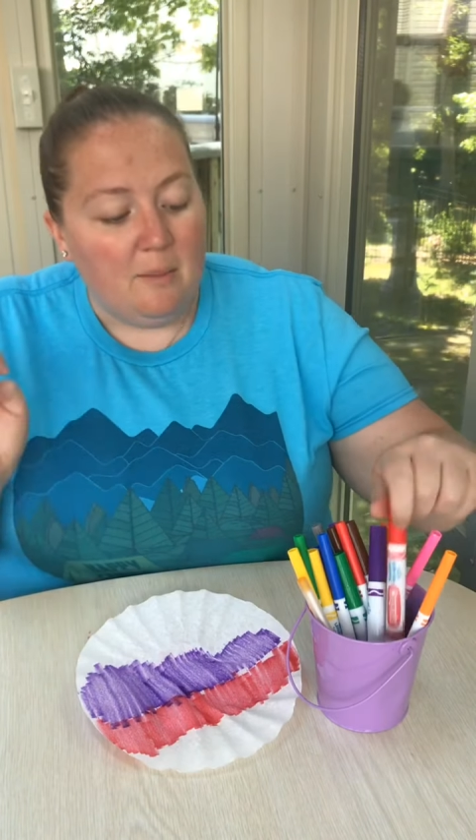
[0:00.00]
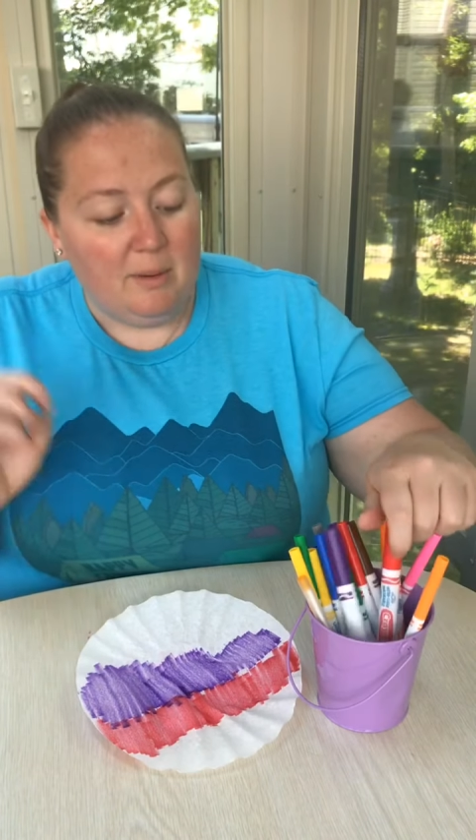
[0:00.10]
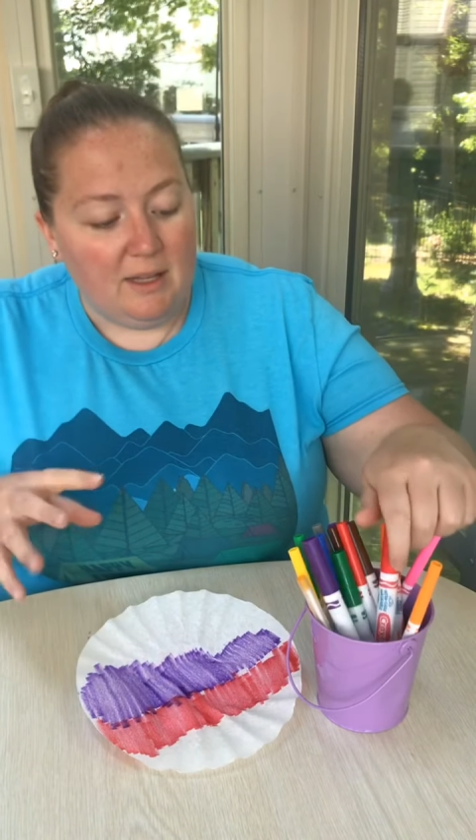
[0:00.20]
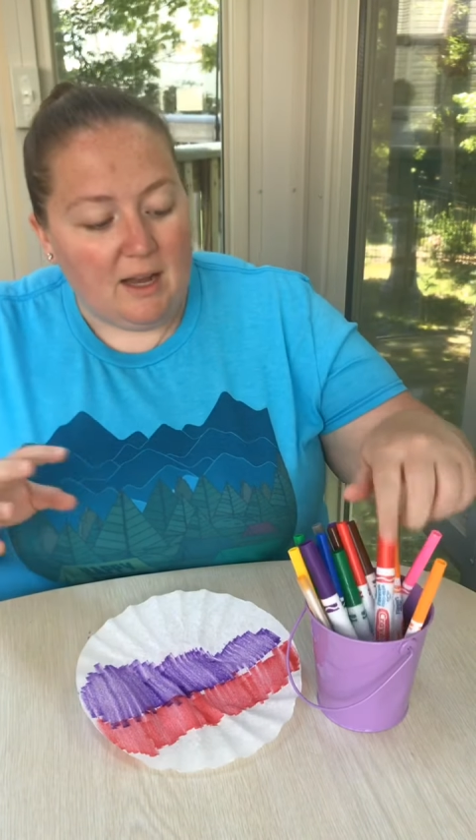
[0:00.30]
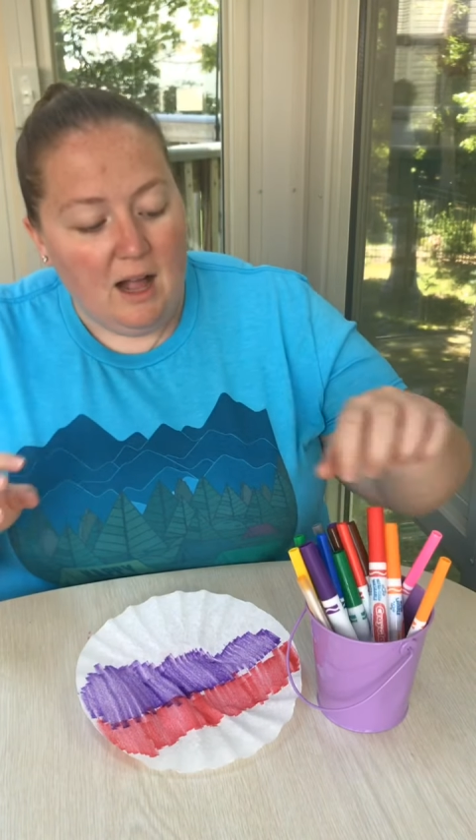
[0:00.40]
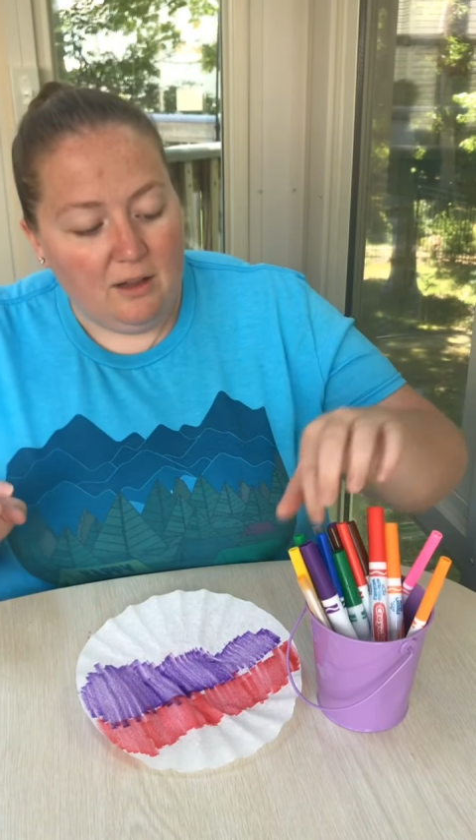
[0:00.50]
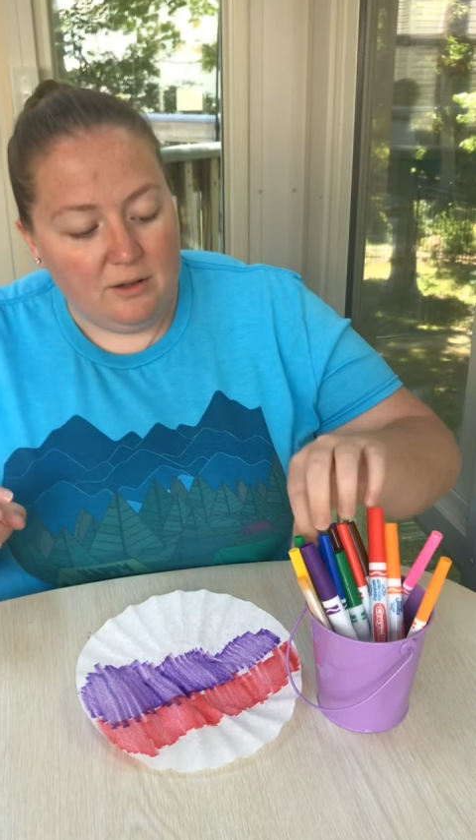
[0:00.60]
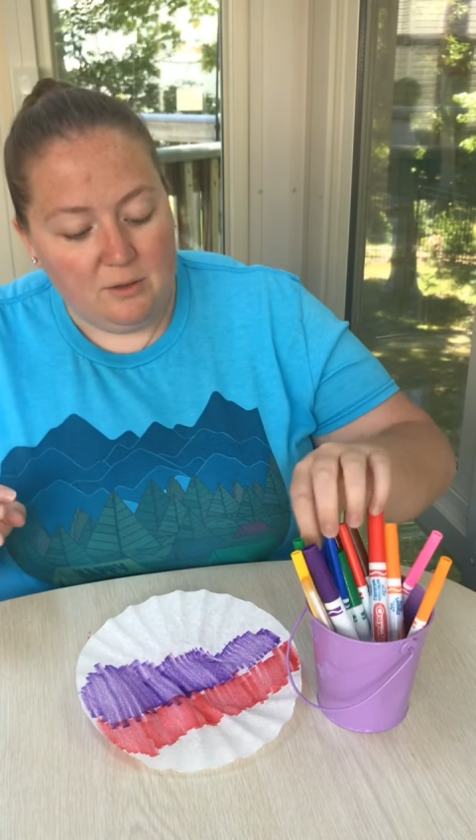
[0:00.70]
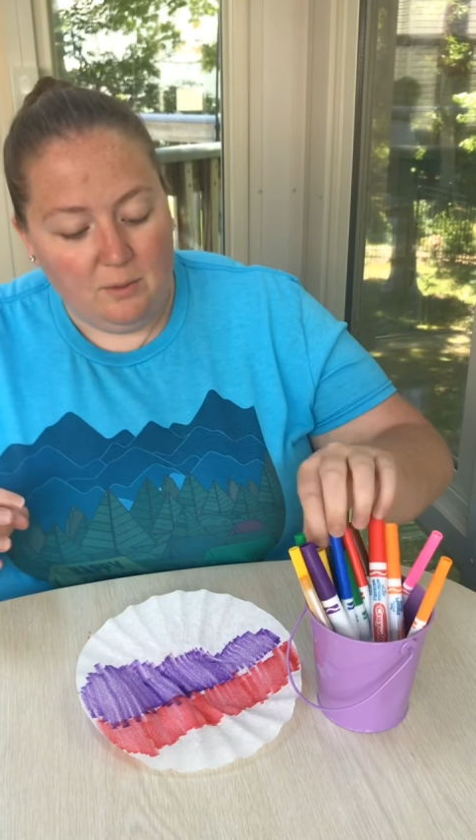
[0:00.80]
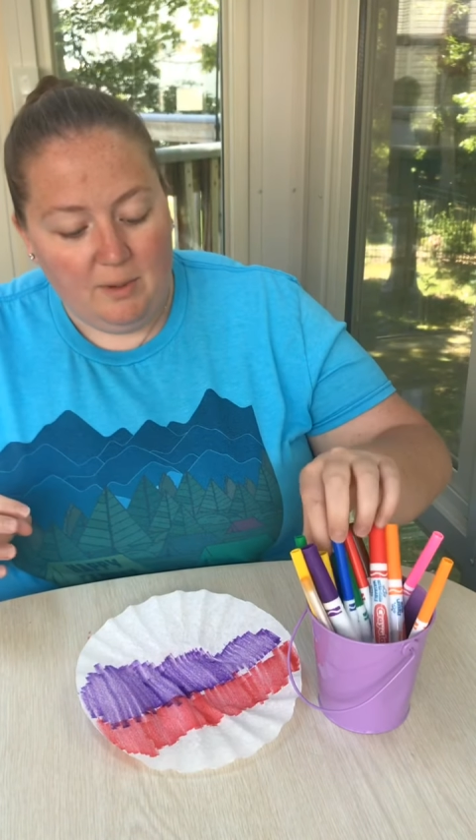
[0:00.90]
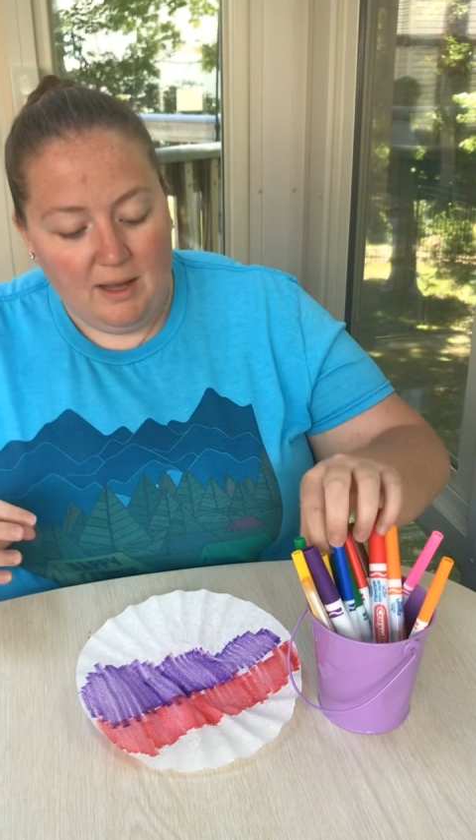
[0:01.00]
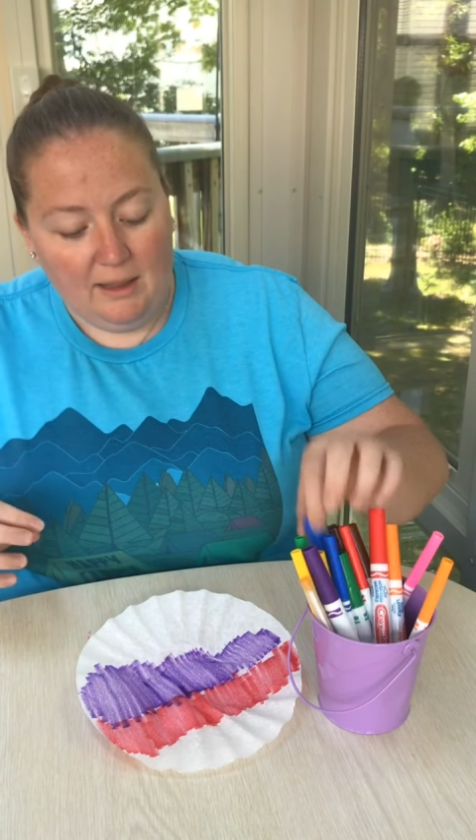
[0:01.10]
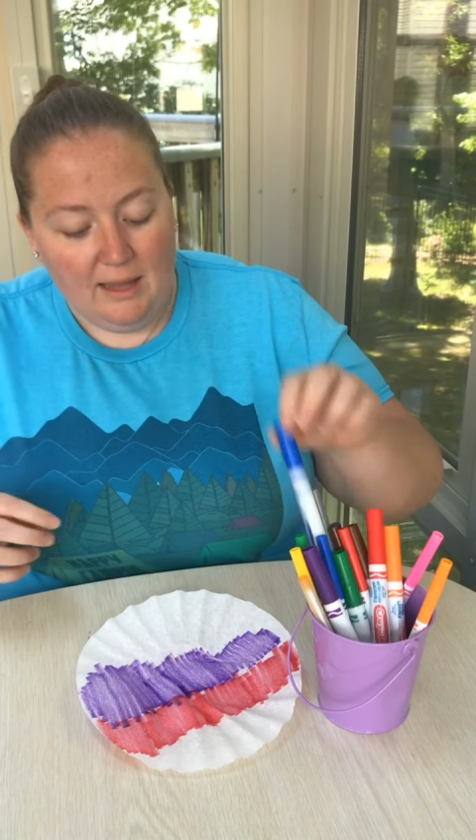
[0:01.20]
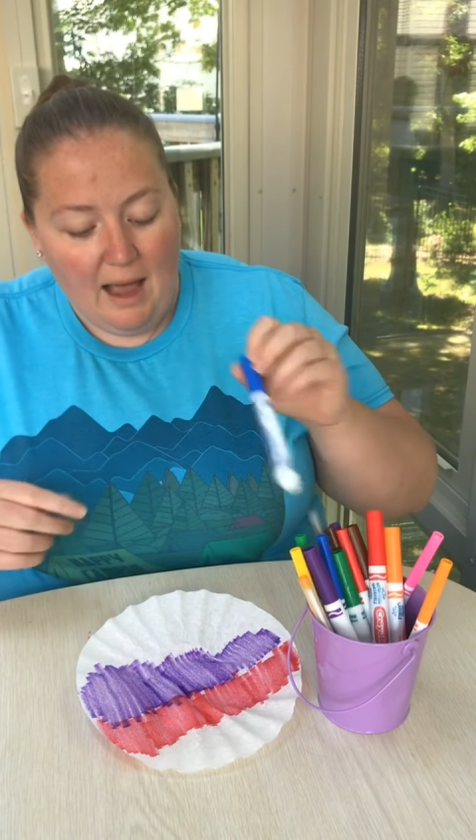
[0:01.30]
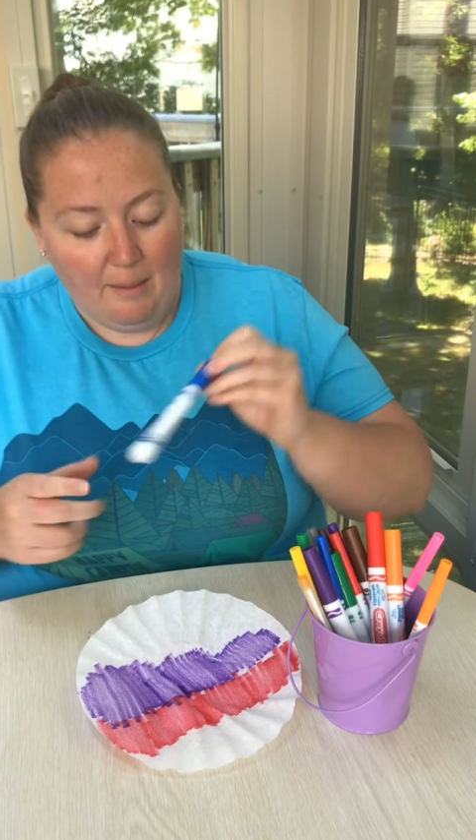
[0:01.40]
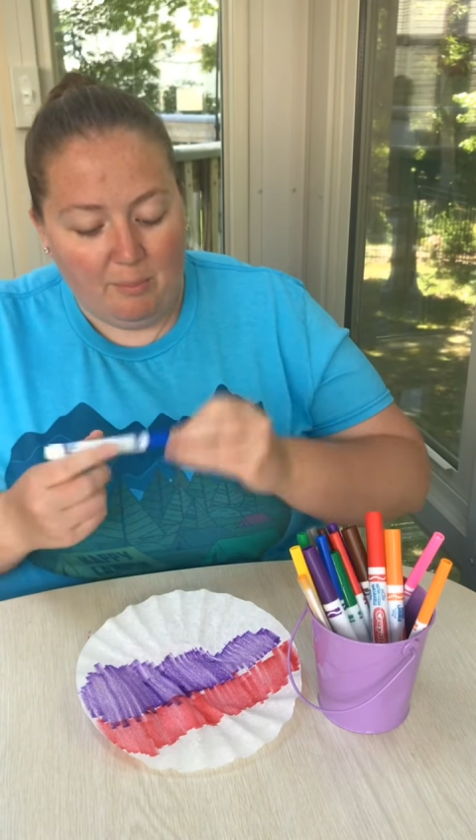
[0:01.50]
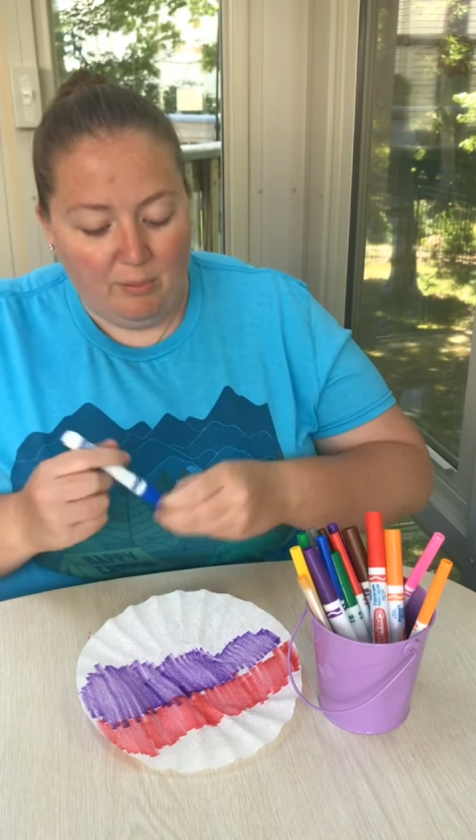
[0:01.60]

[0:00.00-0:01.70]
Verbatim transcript: but the colors will be a lot